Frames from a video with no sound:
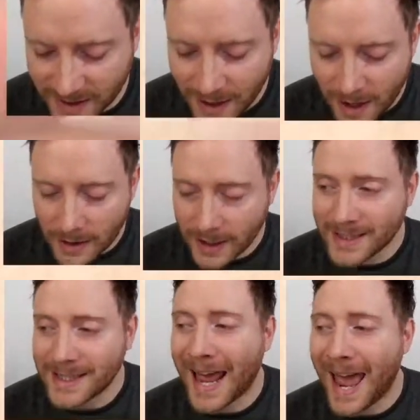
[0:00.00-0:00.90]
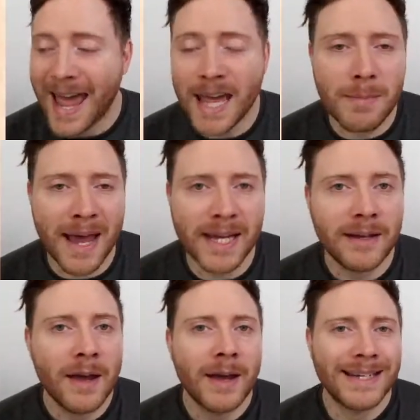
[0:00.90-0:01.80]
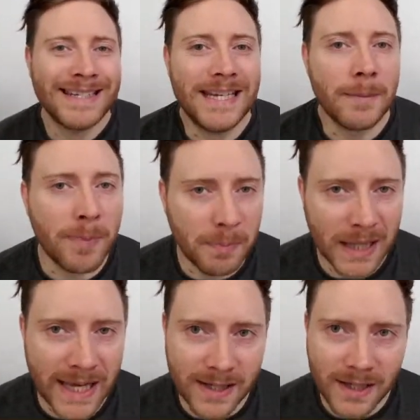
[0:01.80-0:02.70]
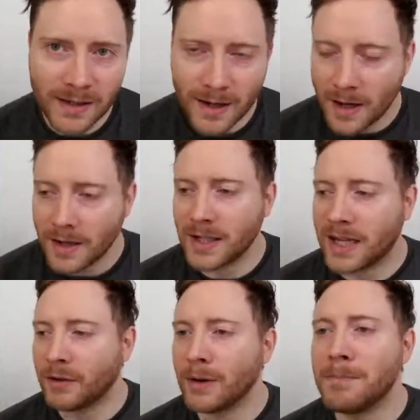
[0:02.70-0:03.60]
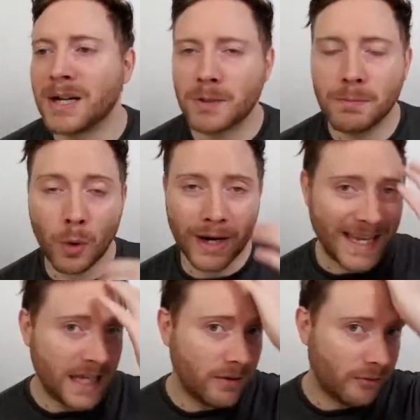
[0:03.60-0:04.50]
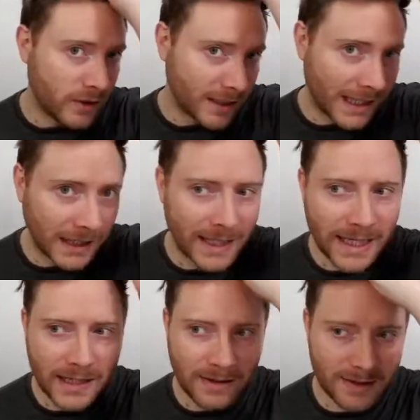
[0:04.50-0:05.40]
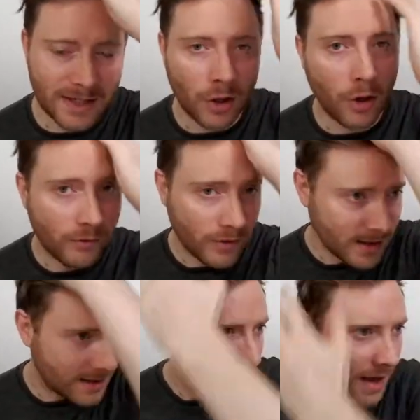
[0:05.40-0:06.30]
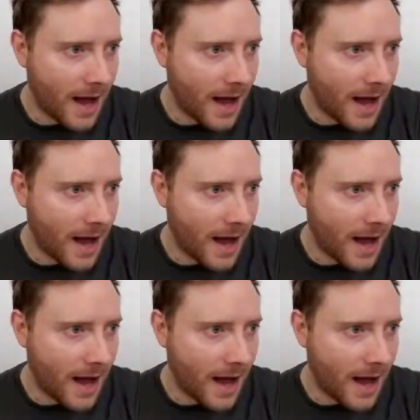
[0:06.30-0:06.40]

It's, like I said, handmade, dip plated to give it a much more even, clean surface.